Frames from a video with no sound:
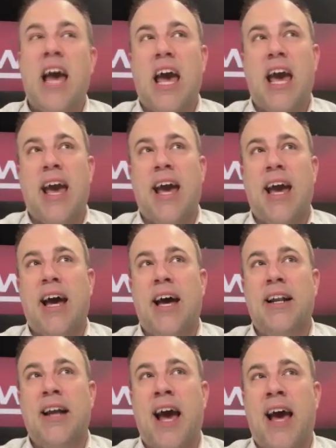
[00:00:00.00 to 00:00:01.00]

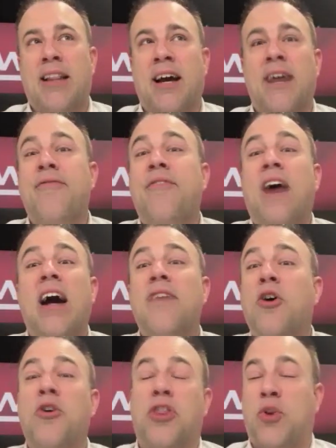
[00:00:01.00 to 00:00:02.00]
And at like
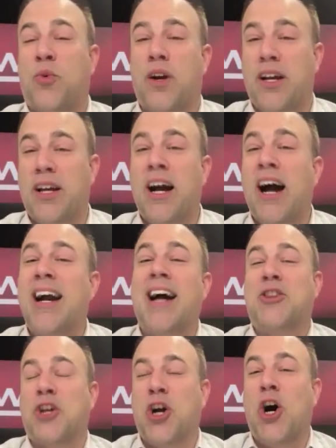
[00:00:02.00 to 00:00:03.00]
5:03, I
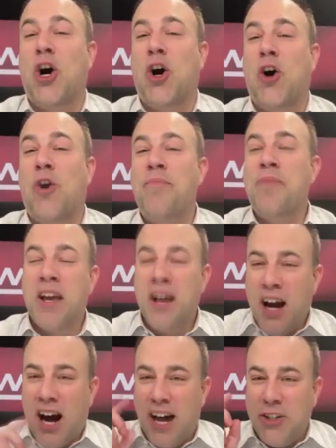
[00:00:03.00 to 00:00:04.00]
got the call.
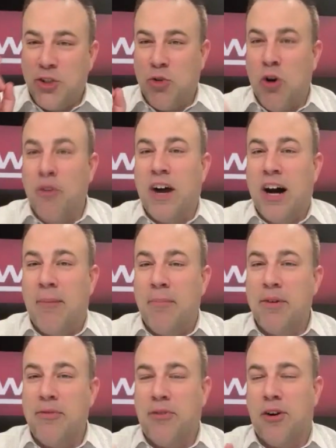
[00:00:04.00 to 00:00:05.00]
I drove
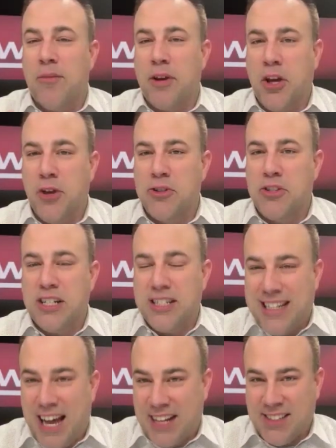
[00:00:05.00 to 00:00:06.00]
up from Houston,
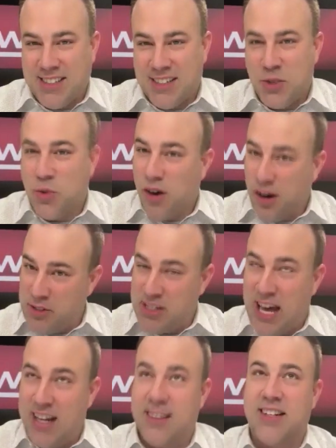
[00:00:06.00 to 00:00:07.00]
Texas, where I was
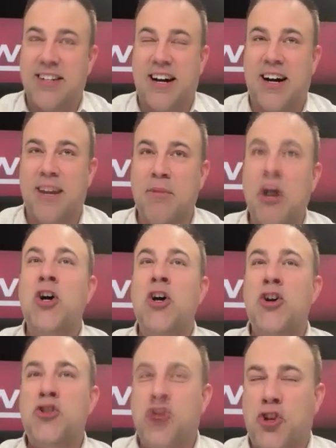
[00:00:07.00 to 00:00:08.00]
at the time,
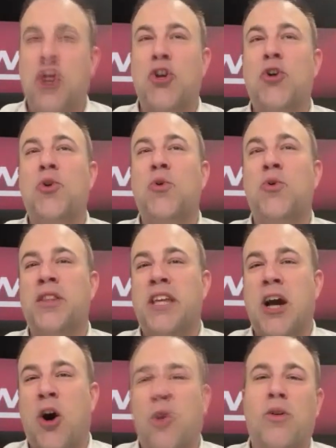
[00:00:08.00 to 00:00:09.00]
to
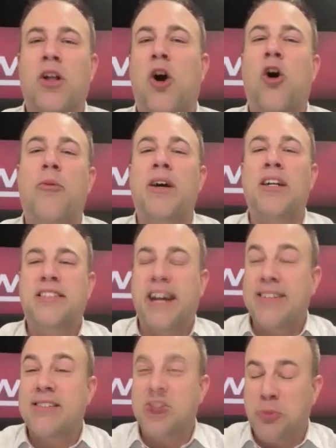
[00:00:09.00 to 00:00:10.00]
the
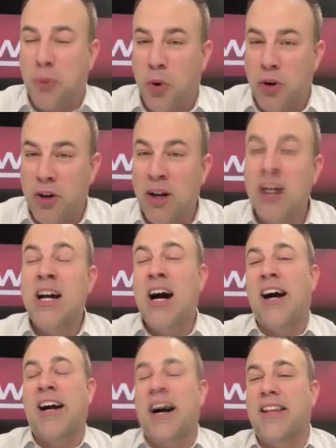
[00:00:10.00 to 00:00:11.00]
Oklahoma-Texas border.
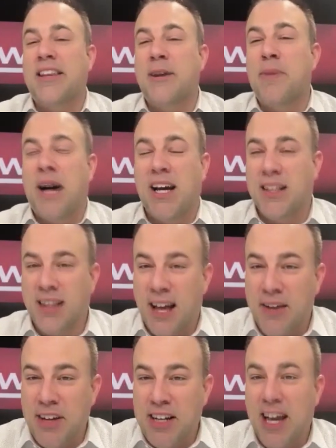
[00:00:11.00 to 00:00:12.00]
I got there by
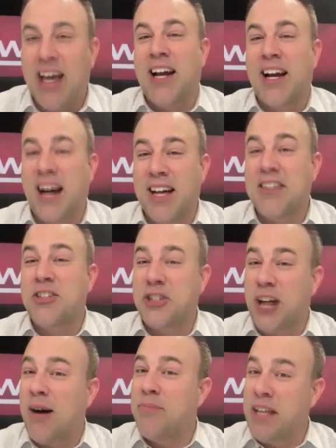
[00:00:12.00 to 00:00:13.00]
11 and I got the
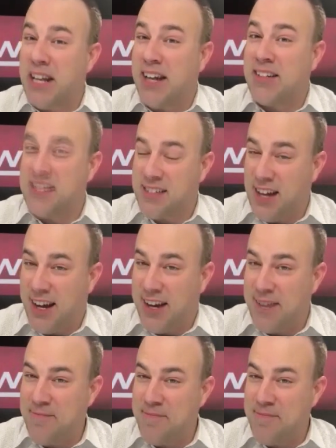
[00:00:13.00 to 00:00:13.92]
job the next day.